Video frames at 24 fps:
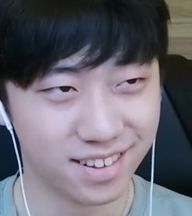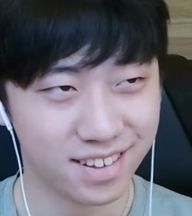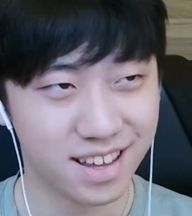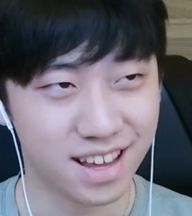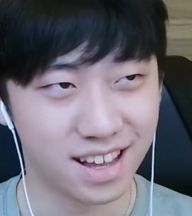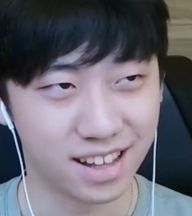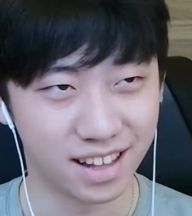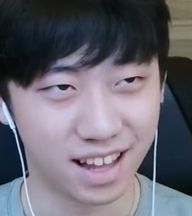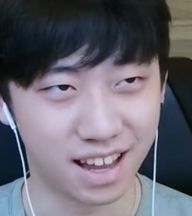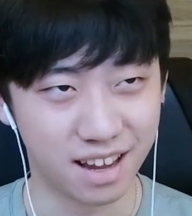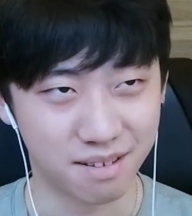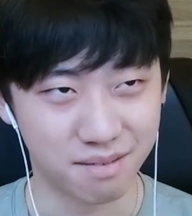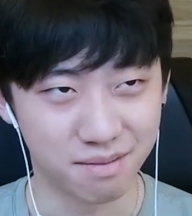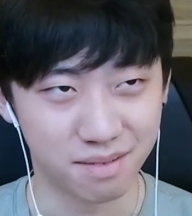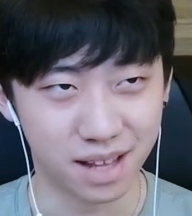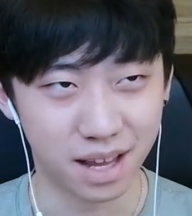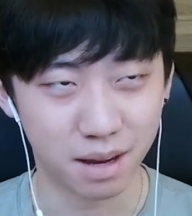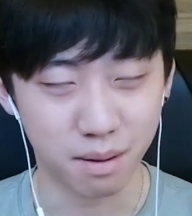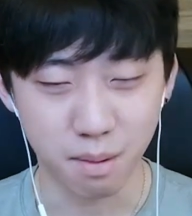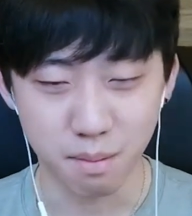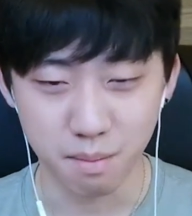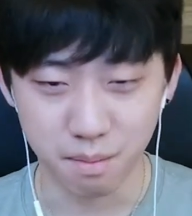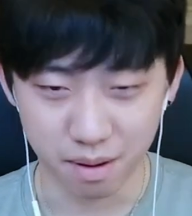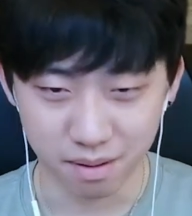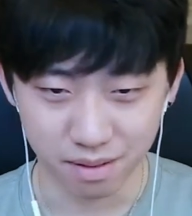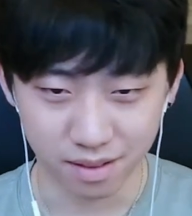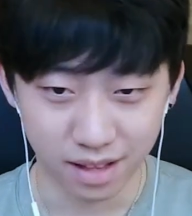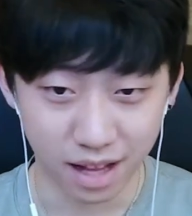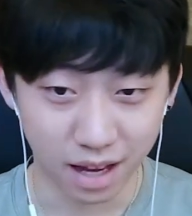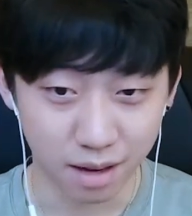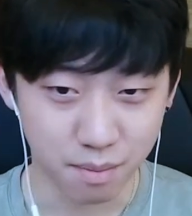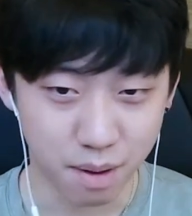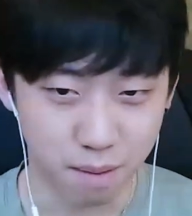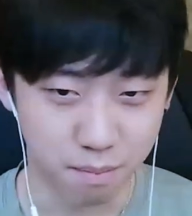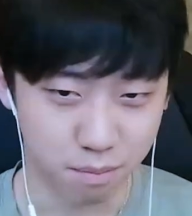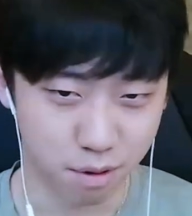yeah, like
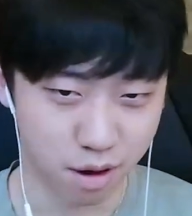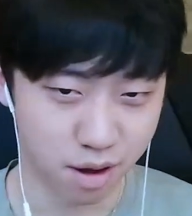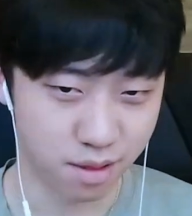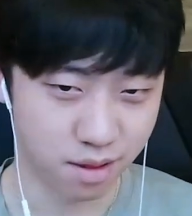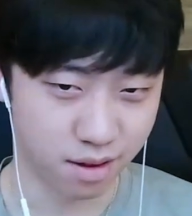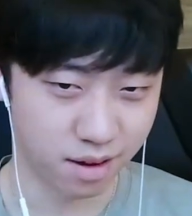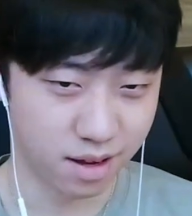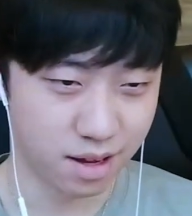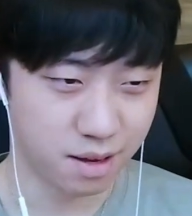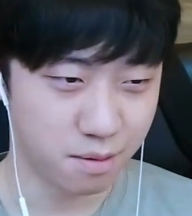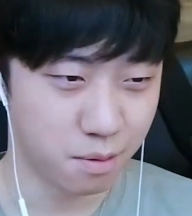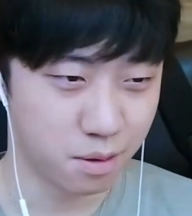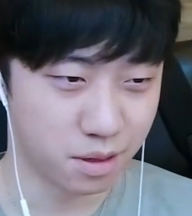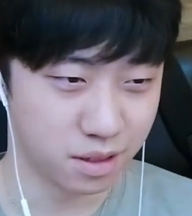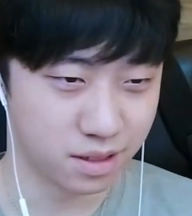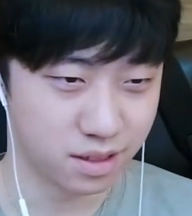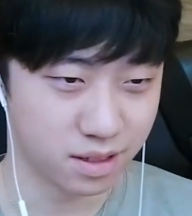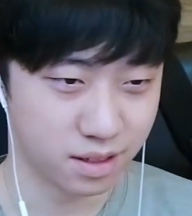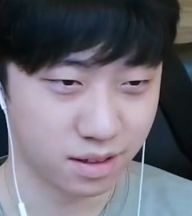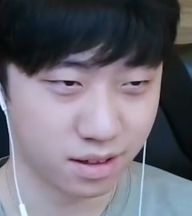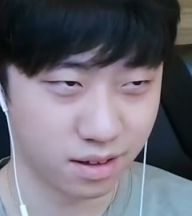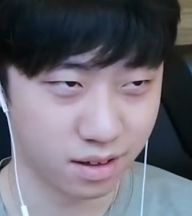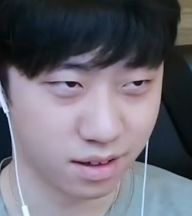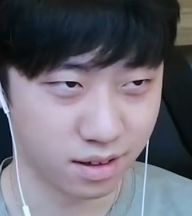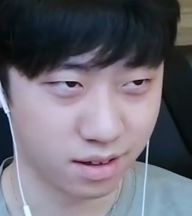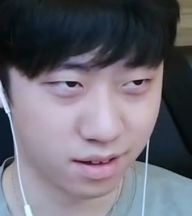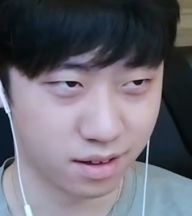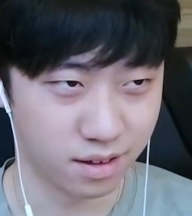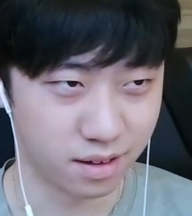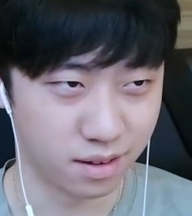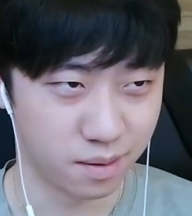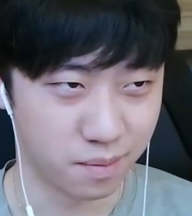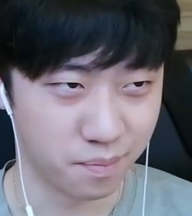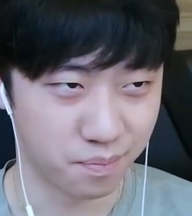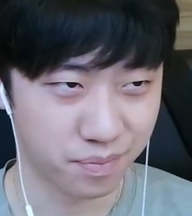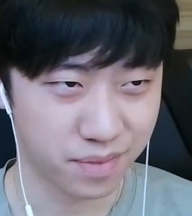my brother, he was
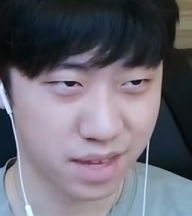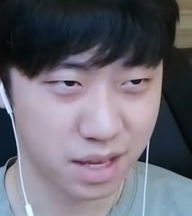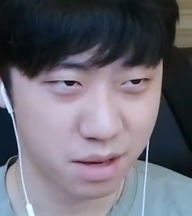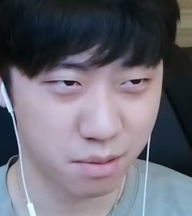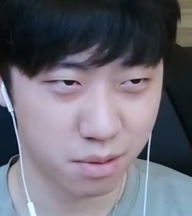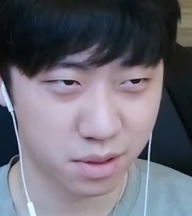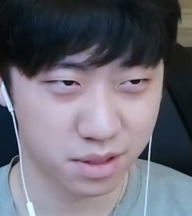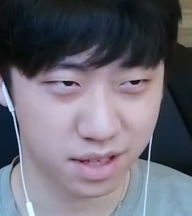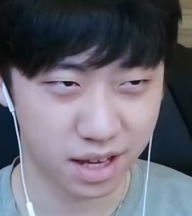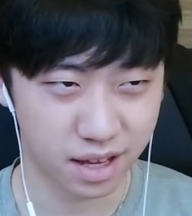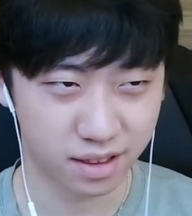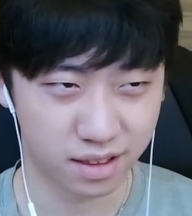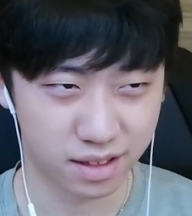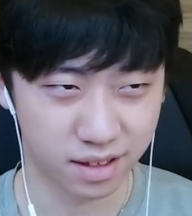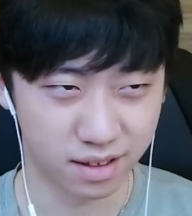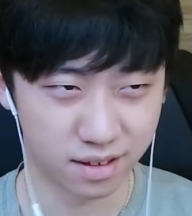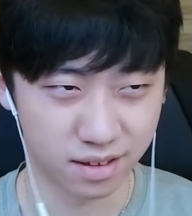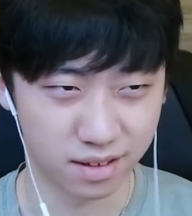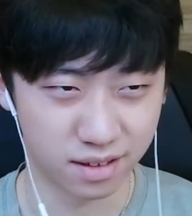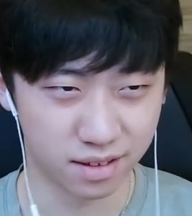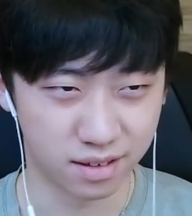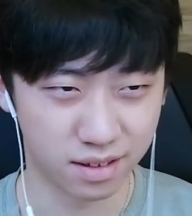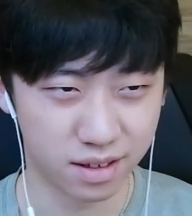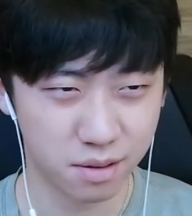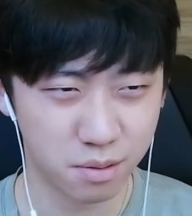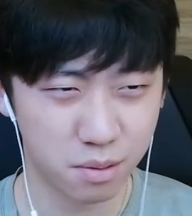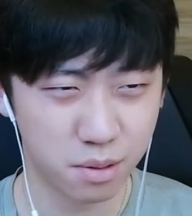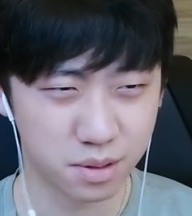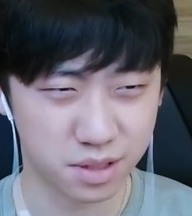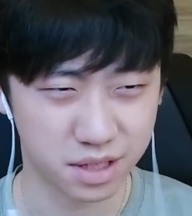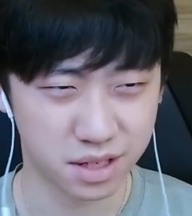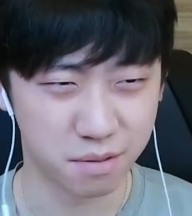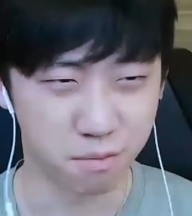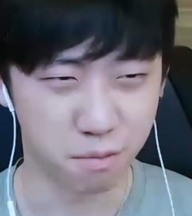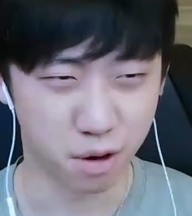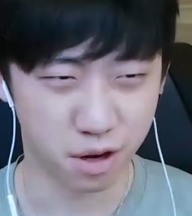
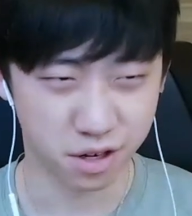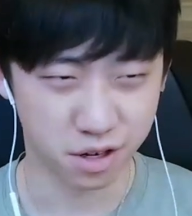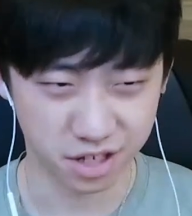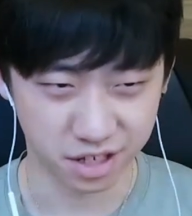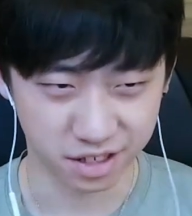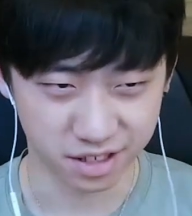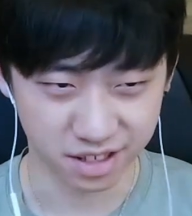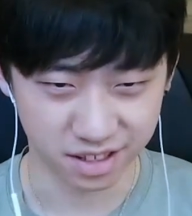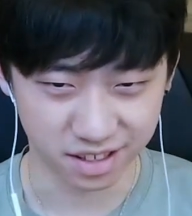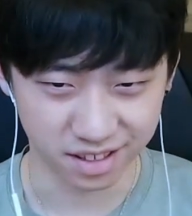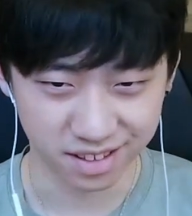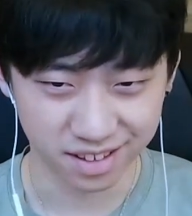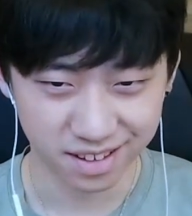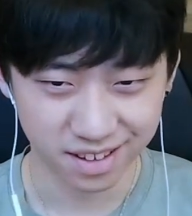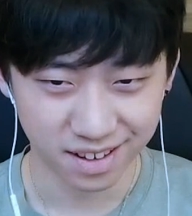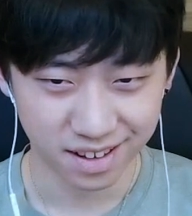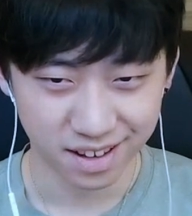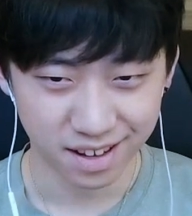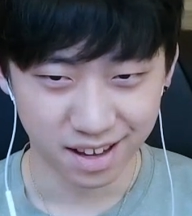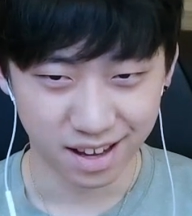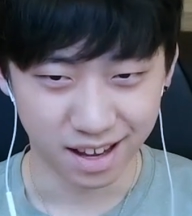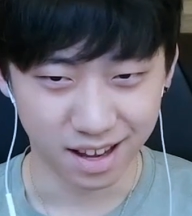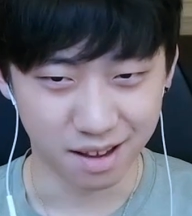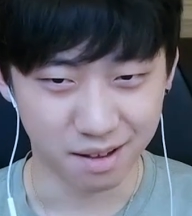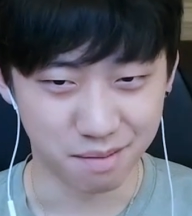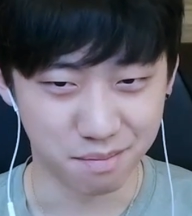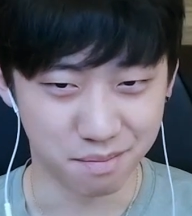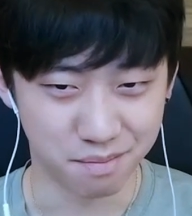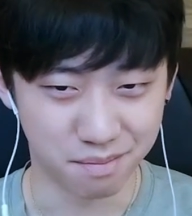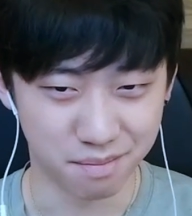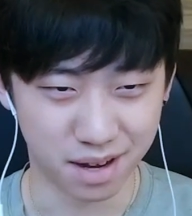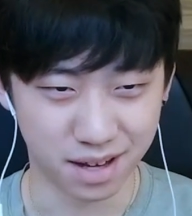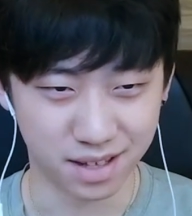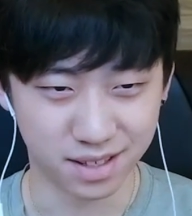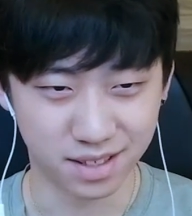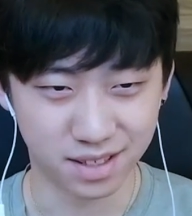in Washington, and
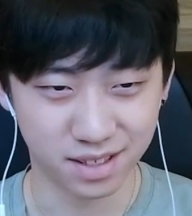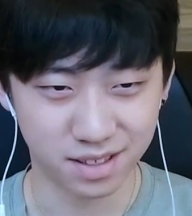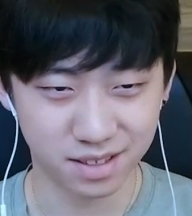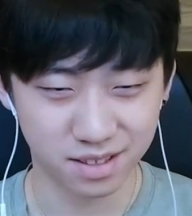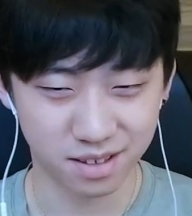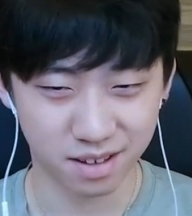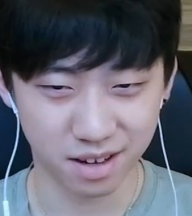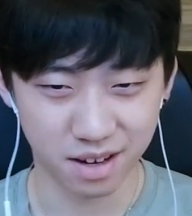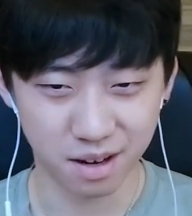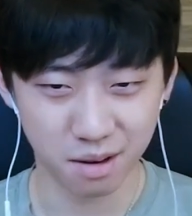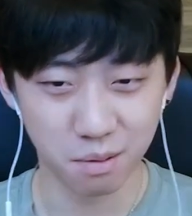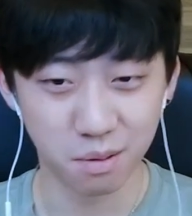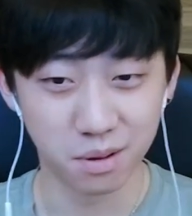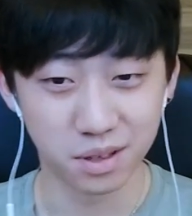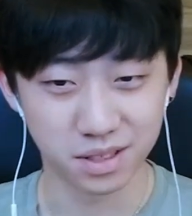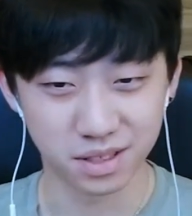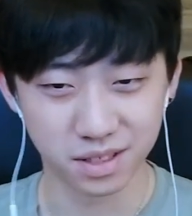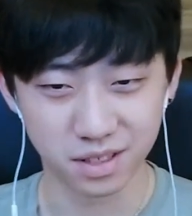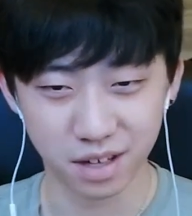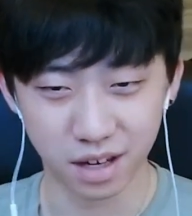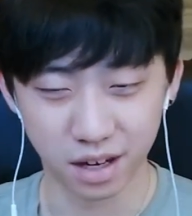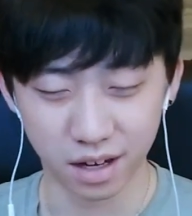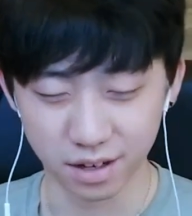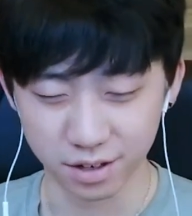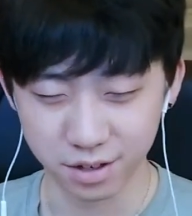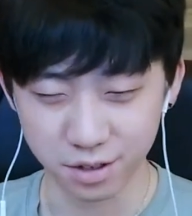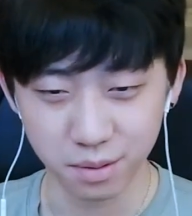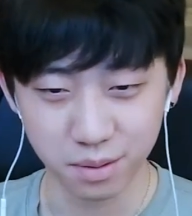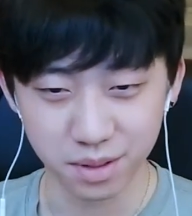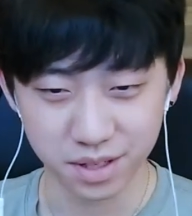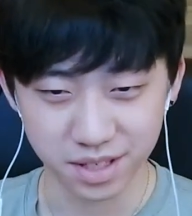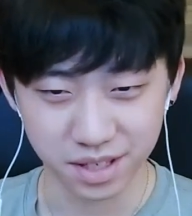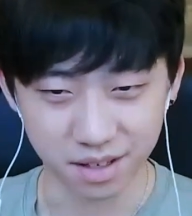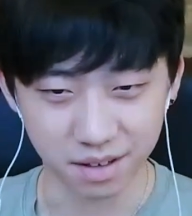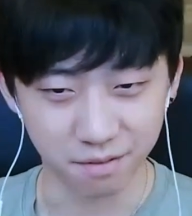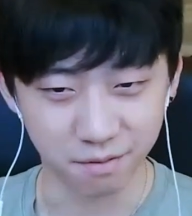my sister, she
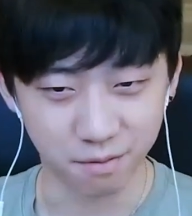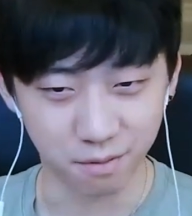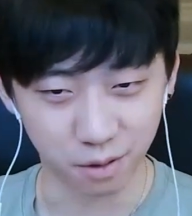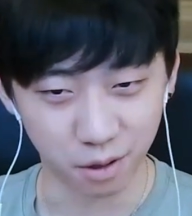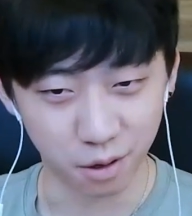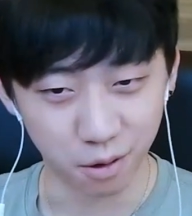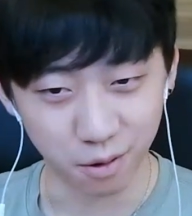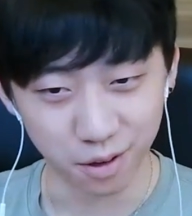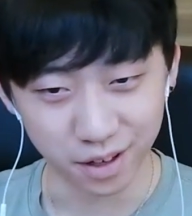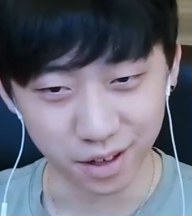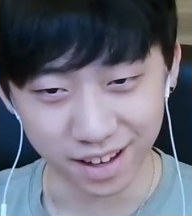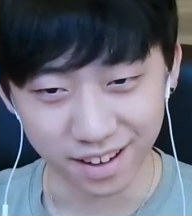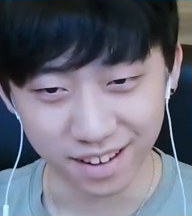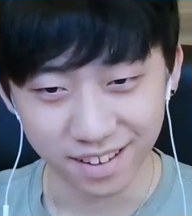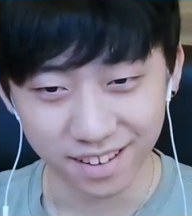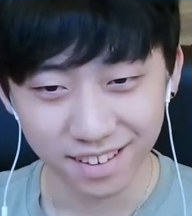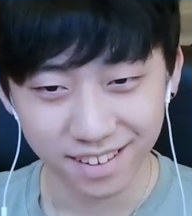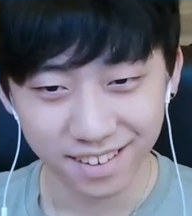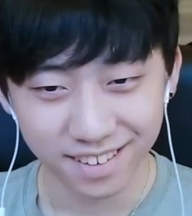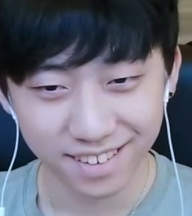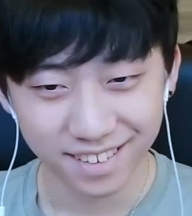was in Florida.